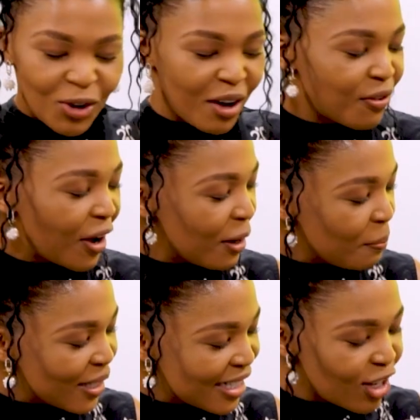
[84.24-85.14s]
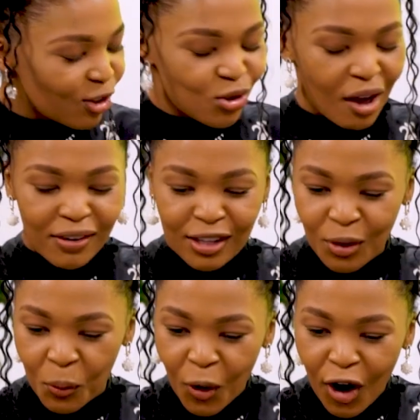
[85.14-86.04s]
you are very busy. You're traveling
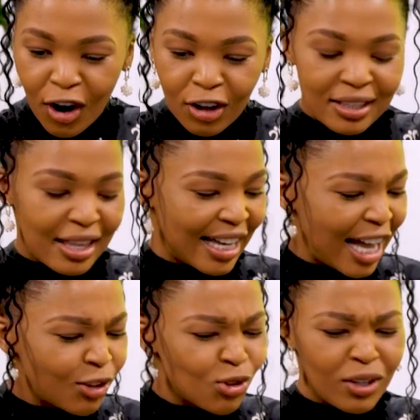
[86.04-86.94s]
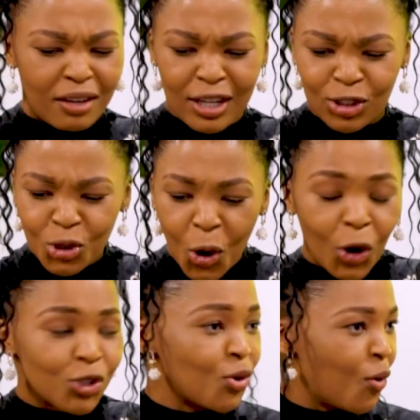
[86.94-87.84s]
the world, the country, you're giving
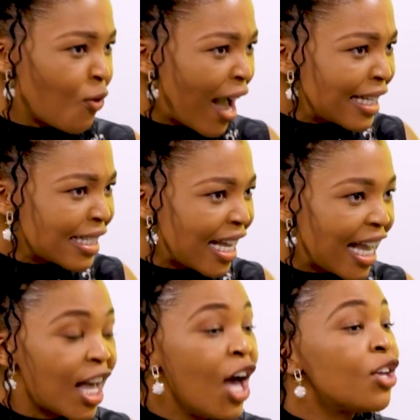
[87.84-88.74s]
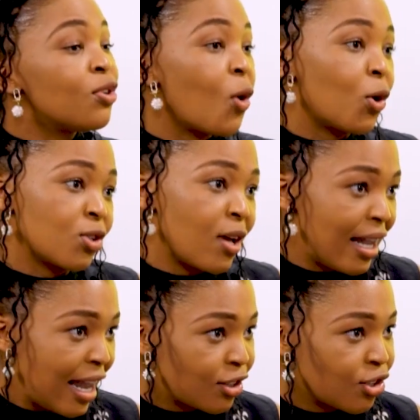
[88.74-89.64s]
talks, you're writing. You're also a
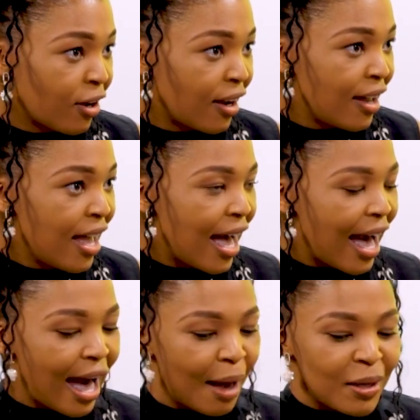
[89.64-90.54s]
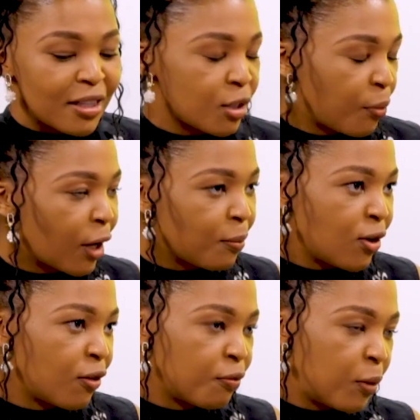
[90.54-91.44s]
lecturer in the
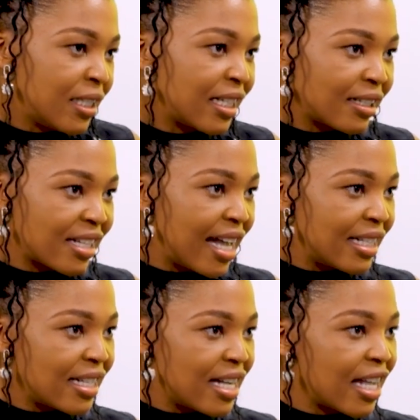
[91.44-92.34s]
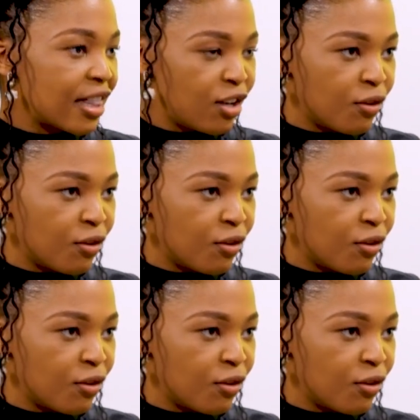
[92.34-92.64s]
Department of Political Sciences at the